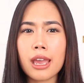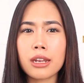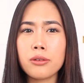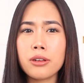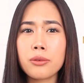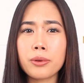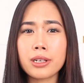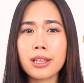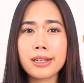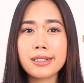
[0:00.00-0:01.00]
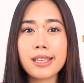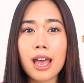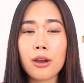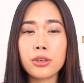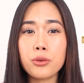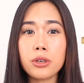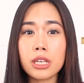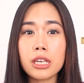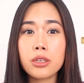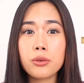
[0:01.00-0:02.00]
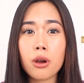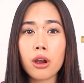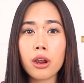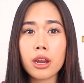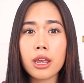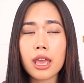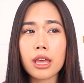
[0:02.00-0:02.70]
and you need to realize how unique you are,